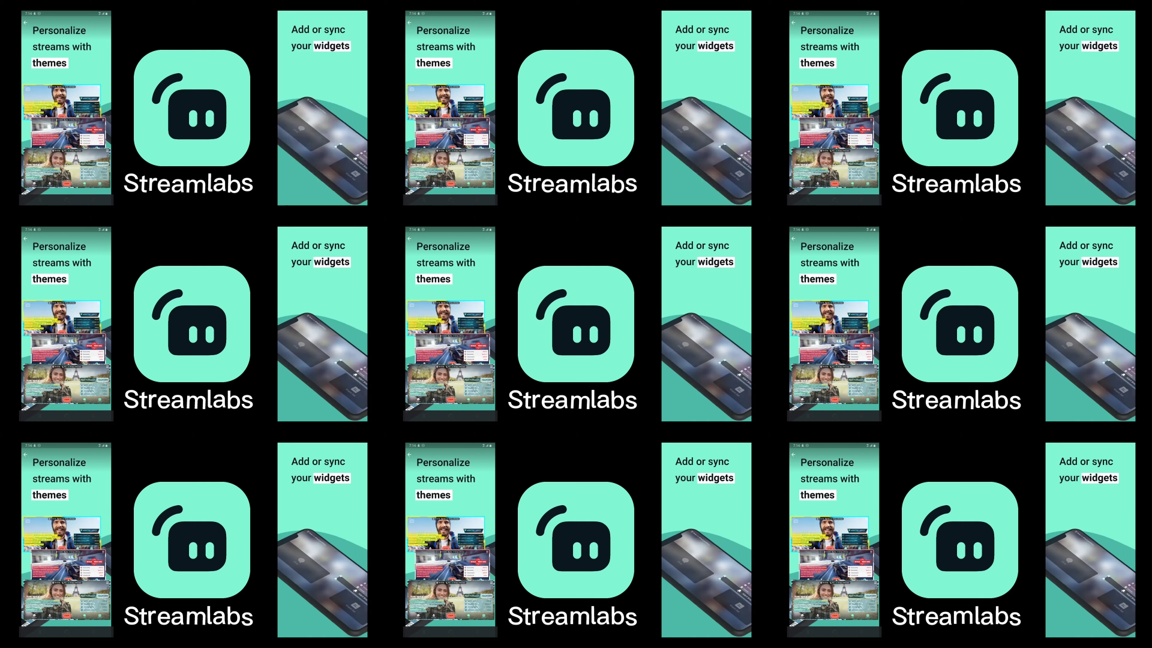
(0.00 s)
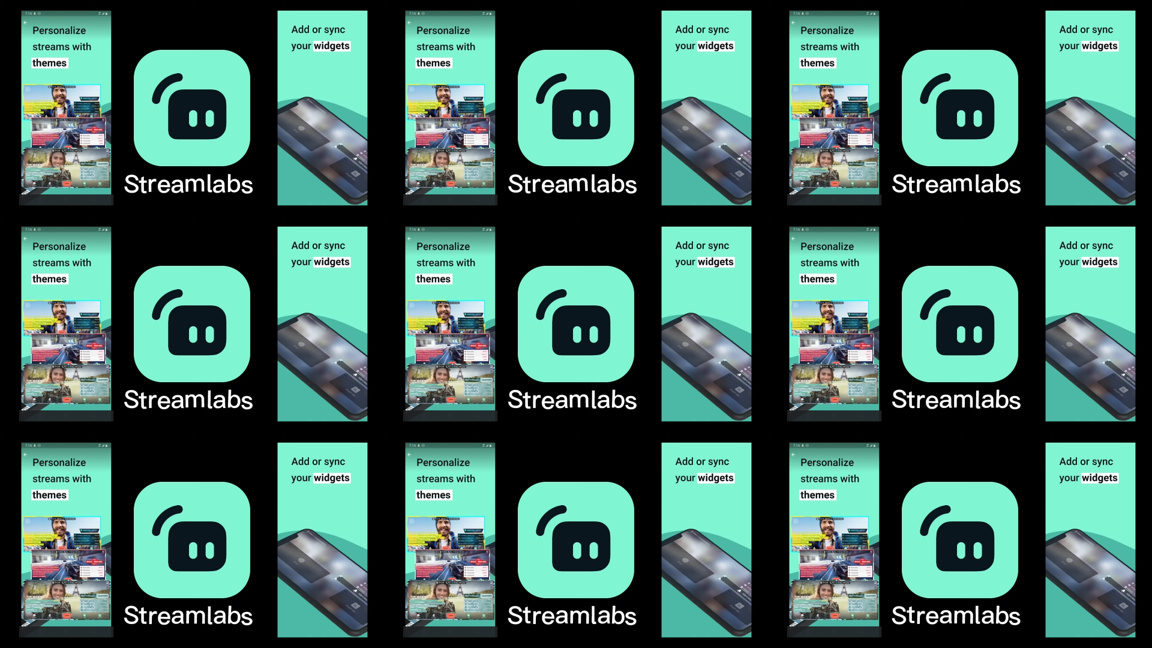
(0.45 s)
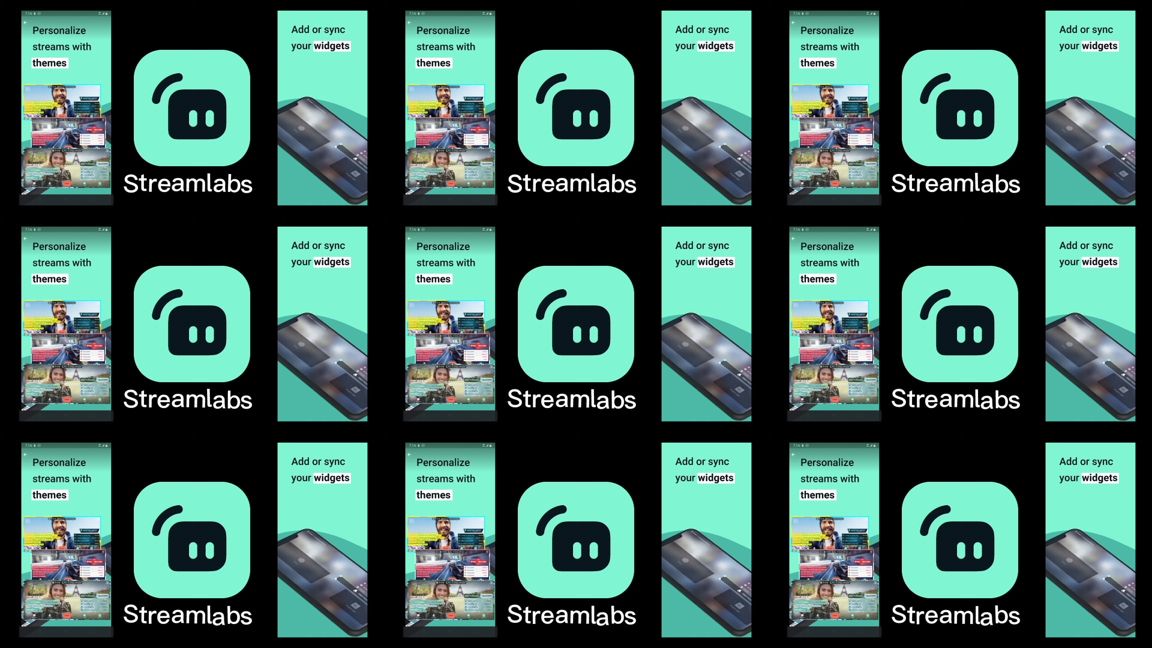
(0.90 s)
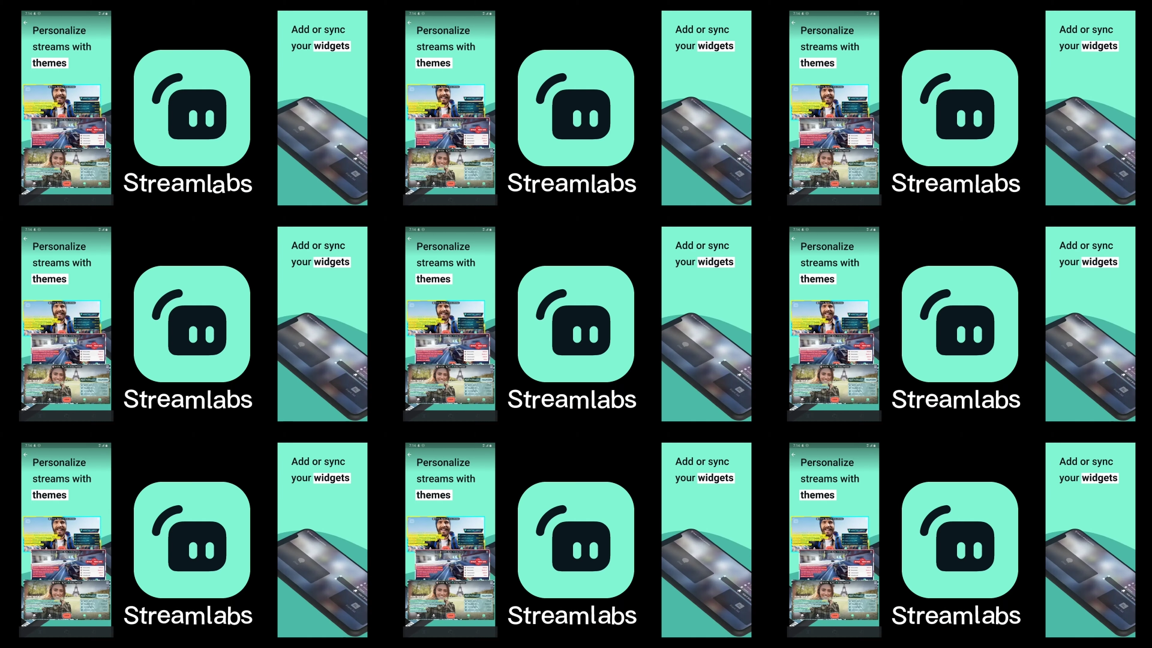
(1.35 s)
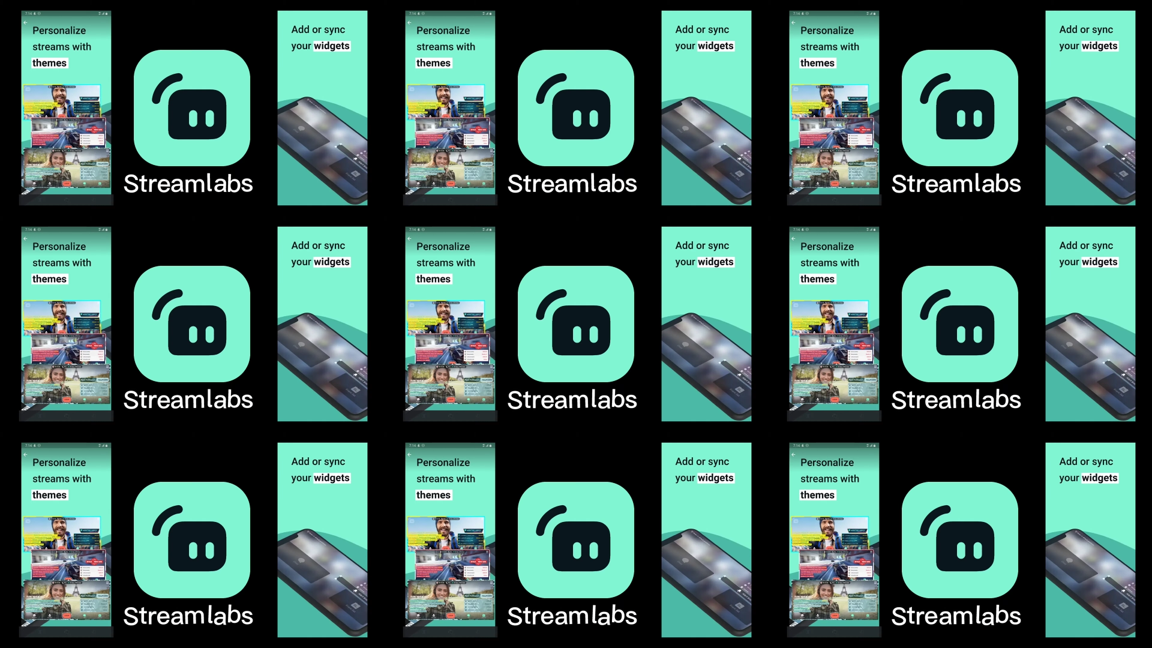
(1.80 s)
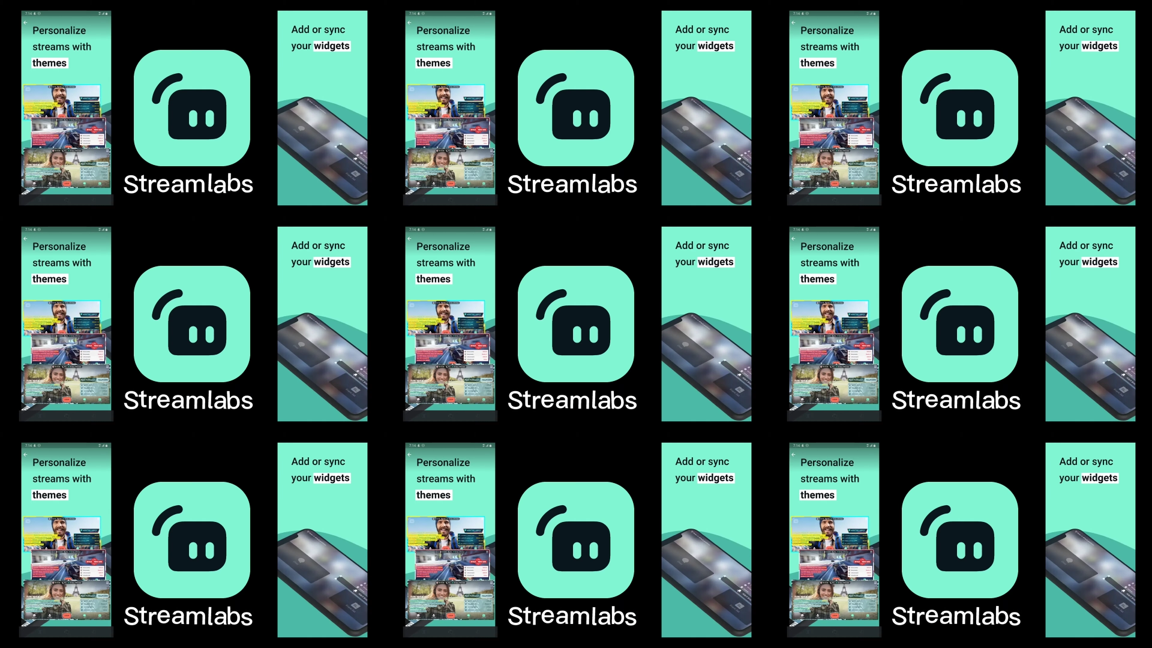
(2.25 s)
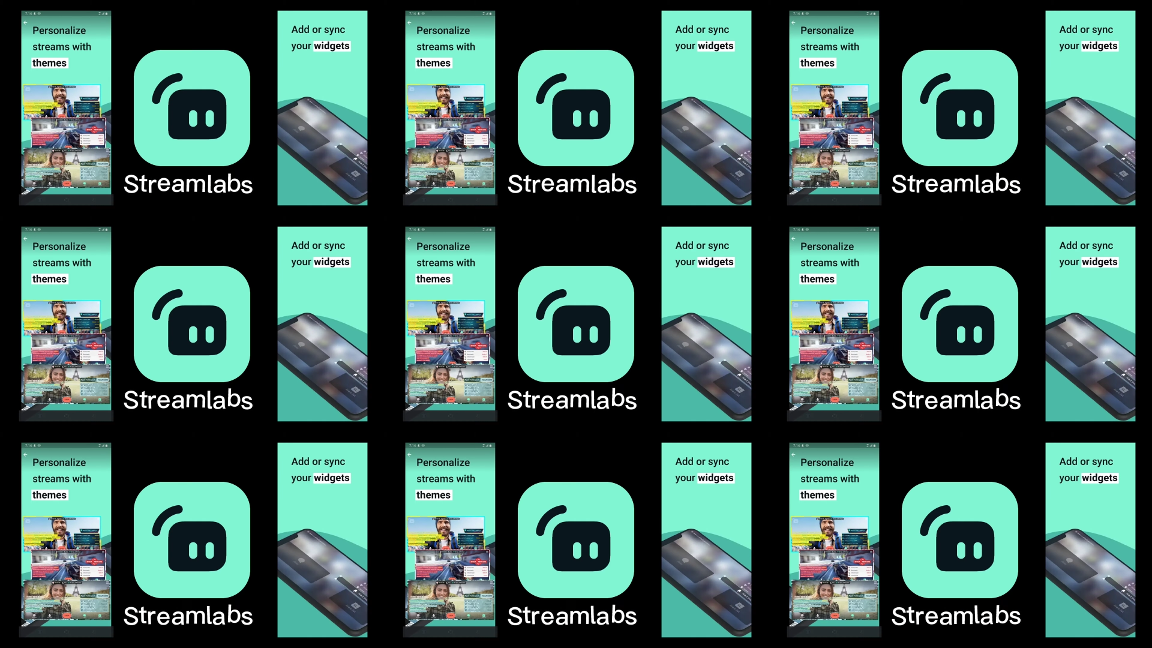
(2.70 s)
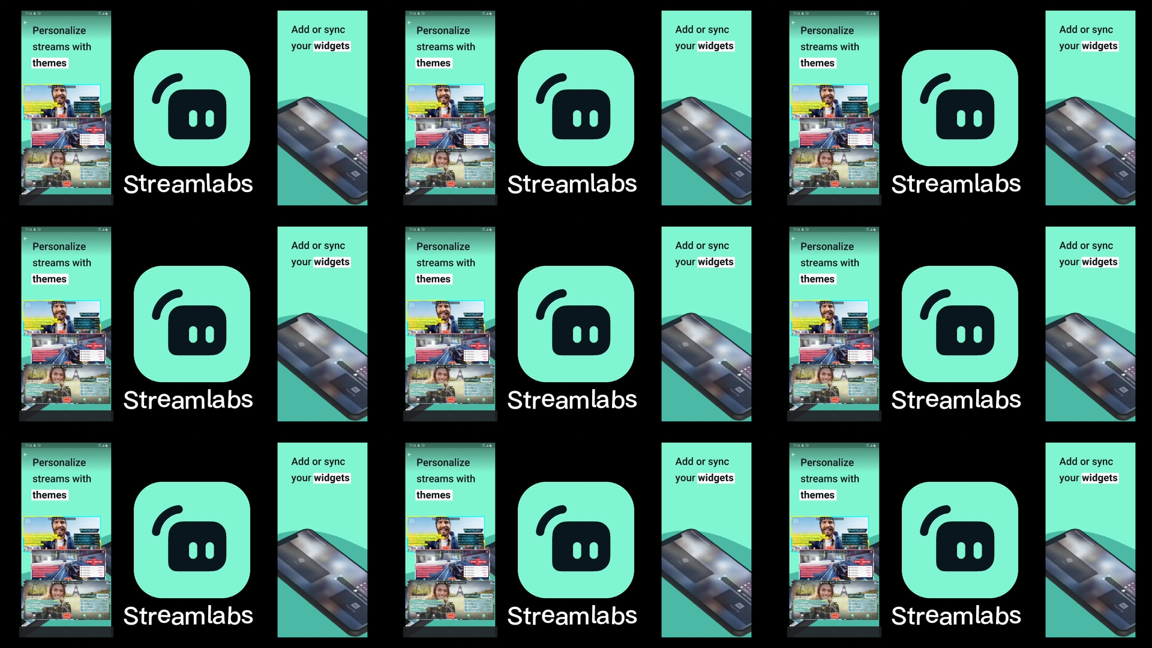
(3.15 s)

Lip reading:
Nobody's mouth can be seen.